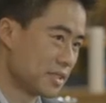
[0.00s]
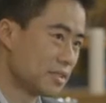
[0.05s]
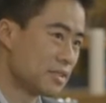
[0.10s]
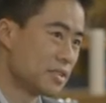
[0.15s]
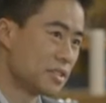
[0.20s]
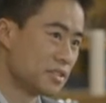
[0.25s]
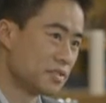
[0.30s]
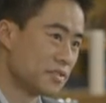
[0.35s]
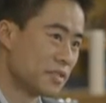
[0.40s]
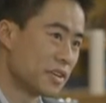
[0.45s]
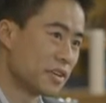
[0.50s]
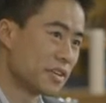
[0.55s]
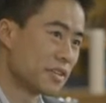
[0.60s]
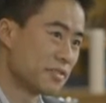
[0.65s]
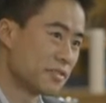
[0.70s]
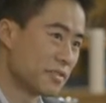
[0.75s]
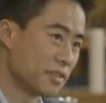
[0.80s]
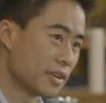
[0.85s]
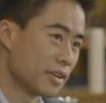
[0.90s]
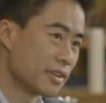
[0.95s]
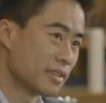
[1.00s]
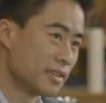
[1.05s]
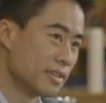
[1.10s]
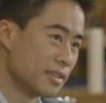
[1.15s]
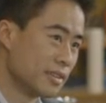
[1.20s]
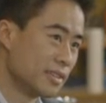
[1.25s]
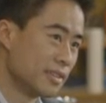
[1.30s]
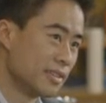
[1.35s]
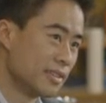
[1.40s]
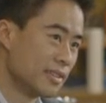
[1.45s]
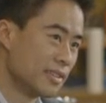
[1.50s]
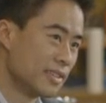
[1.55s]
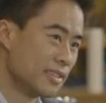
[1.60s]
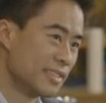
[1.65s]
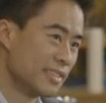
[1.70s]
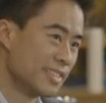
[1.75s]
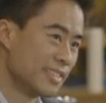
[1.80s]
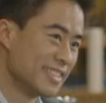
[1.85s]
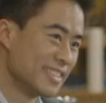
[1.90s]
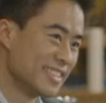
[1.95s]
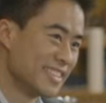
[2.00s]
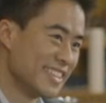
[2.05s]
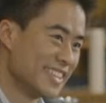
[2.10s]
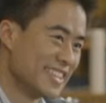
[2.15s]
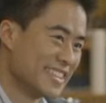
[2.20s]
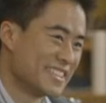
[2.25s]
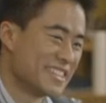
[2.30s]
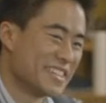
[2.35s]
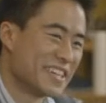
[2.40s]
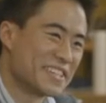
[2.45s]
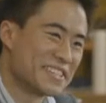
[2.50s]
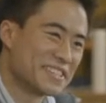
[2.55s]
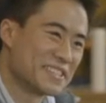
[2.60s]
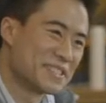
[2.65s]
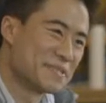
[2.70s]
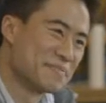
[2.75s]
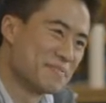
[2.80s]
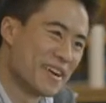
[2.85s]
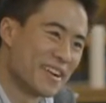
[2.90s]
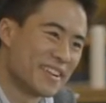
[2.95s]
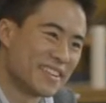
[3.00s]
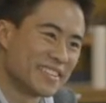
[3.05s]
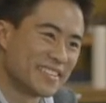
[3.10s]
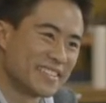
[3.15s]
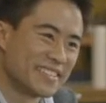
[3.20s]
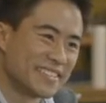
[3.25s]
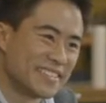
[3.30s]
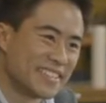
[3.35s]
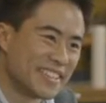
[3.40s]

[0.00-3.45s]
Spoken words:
She's a very good friend. She likes to smile.